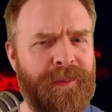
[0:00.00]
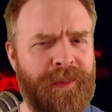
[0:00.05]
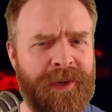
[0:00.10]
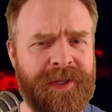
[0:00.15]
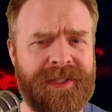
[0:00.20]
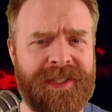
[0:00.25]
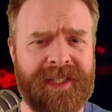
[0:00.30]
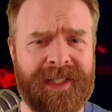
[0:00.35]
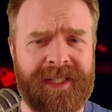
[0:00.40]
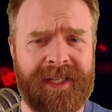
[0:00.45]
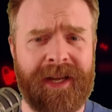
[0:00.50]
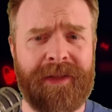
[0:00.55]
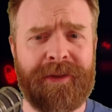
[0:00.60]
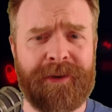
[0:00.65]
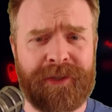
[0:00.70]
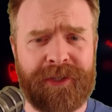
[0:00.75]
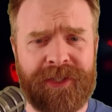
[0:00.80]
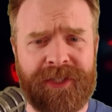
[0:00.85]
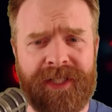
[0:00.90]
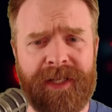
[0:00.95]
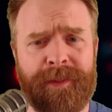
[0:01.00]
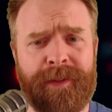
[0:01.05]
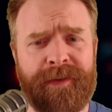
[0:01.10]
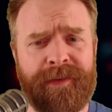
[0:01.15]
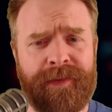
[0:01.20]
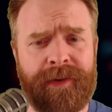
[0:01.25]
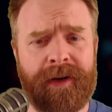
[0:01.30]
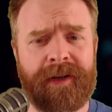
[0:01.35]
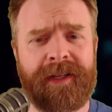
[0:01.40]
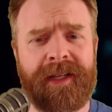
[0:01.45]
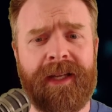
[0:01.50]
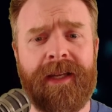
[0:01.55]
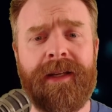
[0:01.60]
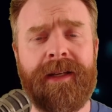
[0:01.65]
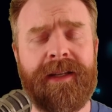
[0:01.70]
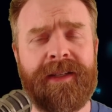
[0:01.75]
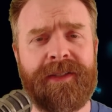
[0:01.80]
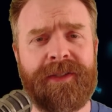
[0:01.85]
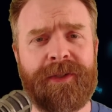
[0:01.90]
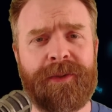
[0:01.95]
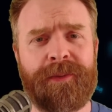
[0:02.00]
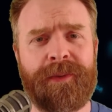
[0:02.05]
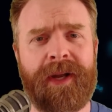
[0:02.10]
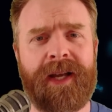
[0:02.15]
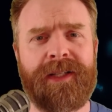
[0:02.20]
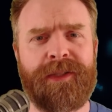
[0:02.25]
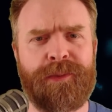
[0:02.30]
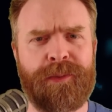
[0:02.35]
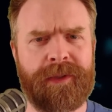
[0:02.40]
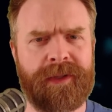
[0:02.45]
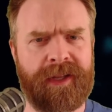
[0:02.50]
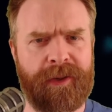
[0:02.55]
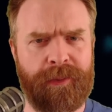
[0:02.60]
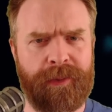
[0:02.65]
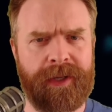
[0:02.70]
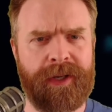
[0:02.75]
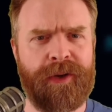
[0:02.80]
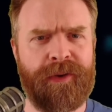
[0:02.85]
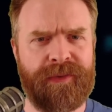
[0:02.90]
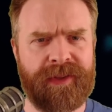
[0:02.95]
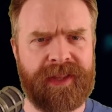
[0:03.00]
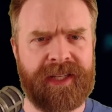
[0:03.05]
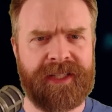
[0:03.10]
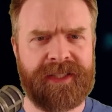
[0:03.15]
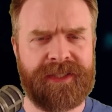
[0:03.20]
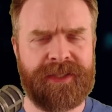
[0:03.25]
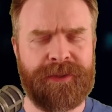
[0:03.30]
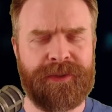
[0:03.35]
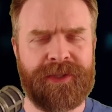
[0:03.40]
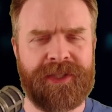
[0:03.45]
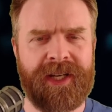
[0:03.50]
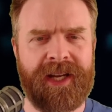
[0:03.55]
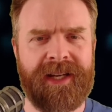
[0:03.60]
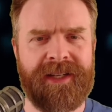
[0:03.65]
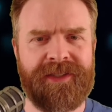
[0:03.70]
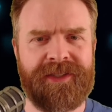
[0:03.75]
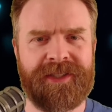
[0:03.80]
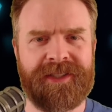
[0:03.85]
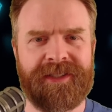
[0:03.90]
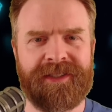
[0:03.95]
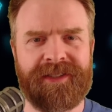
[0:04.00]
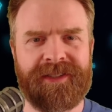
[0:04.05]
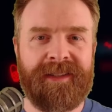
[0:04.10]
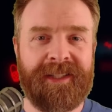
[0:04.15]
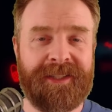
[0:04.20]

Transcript: put together Ship of Harkinian Direct where they went over these new changes.